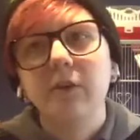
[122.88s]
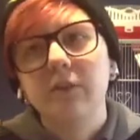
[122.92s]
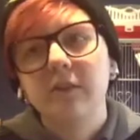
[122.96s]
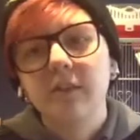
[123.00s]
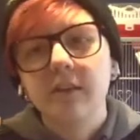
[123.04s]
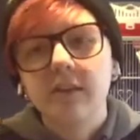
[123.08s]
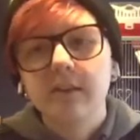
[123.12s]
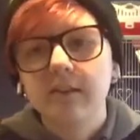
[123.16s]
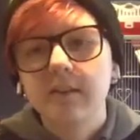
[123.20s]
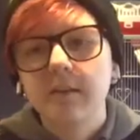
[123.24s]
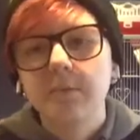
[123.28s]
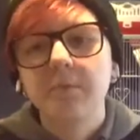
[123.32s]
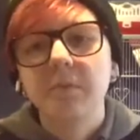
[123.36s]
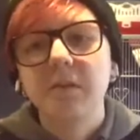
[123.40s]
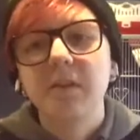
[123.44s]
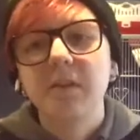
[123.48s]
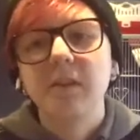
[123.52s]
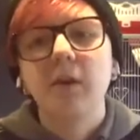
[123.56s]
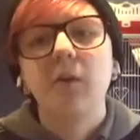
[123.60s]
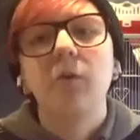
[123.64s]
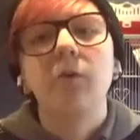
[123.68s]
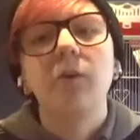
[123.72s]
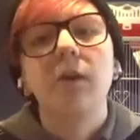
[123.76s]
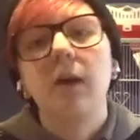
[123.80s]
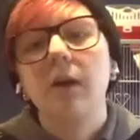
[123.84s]
like something
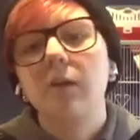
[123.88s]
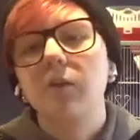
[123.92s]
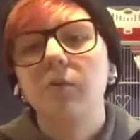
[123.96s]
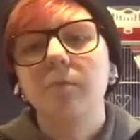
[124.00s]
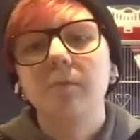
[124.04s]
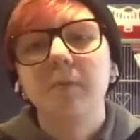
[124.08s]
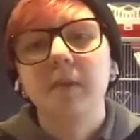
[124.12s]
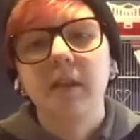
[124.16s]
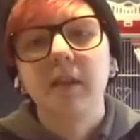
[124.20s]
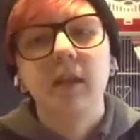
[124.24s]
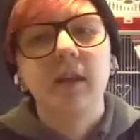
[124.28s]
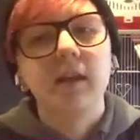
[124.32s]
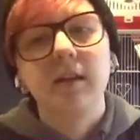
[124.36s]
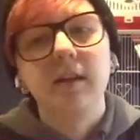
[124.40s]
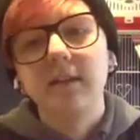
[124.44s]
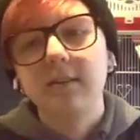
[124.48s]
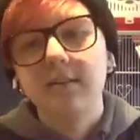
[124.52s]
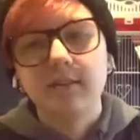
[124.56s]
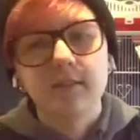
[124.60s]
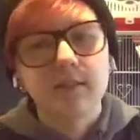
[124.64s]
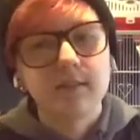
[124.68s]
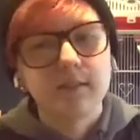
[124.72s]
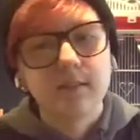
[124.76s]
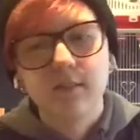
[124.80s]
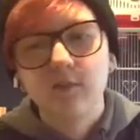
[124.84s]
that would either be like a
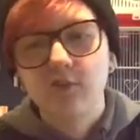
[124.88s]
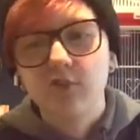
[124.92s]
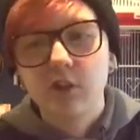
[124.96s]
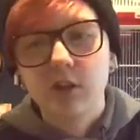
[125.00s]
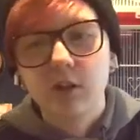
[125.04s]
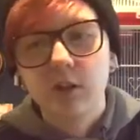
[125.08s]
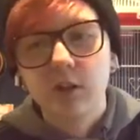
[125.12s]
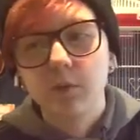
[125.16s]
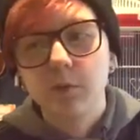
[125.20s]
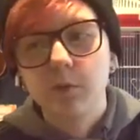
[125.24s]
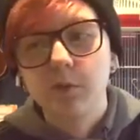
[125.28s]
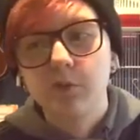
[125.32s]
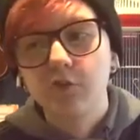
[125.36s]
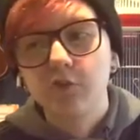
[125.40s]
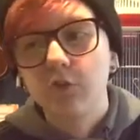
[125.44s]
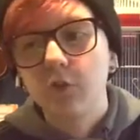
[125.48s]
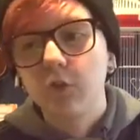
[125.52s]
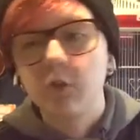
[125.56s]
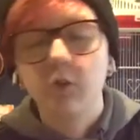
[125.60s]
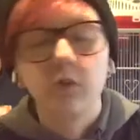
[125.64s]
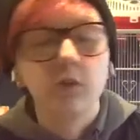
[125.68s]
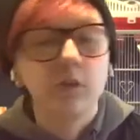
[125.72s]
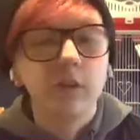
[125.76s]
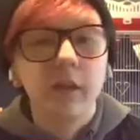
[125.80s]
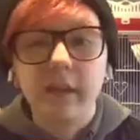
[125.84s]
Disney Channel
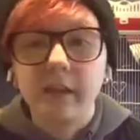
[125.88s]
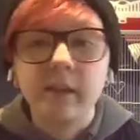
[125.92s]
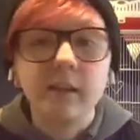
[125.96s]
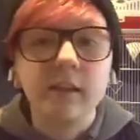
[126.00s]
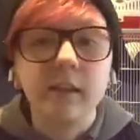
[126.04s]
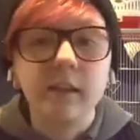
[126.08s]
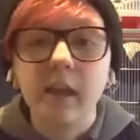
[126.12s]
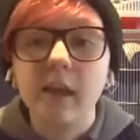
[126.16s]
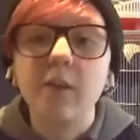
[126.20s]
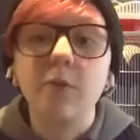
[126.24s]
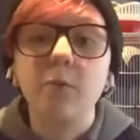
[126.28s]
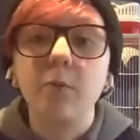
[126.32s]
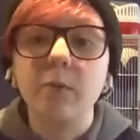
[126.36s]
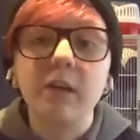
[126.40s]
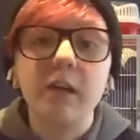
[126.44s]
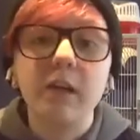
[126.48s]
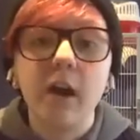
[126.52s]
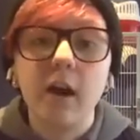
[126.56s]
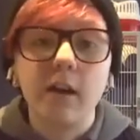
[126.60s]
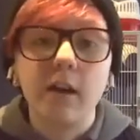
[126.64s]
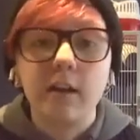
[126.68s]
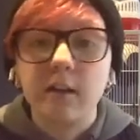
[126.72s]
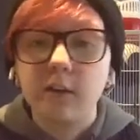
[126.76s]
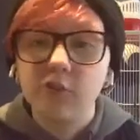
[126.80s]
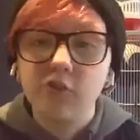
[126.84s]
original or like we
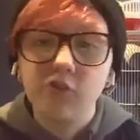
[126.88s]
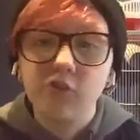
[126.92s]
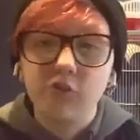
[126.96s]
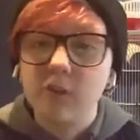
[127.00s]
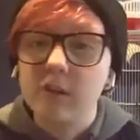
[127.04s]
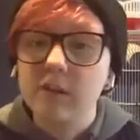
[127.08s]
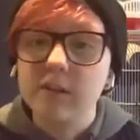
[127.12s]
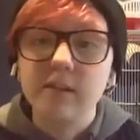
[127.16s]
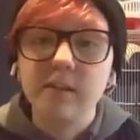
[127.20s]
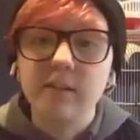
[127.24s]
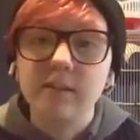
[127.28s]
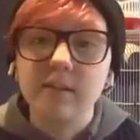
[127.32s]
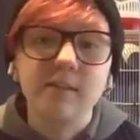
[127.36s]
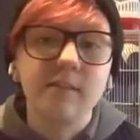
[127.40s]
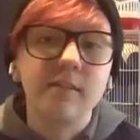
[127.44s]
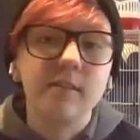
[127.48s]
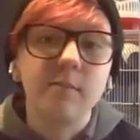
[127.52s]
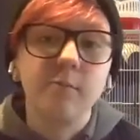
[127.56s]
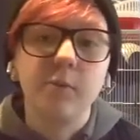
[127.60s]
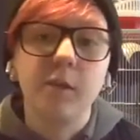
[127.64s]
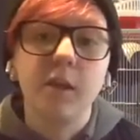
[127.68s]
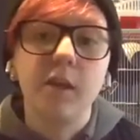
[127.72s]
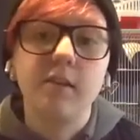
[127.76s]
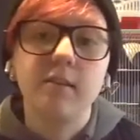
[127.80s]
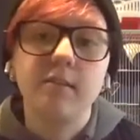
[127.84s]
got it a straight to Disney
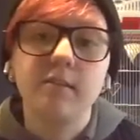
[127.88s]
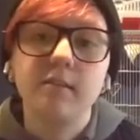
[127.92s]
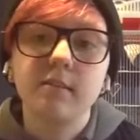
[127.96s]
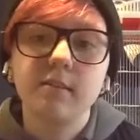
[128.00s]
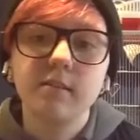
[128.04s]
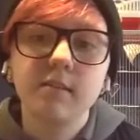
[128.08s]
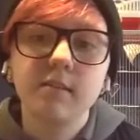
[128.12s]
Plus.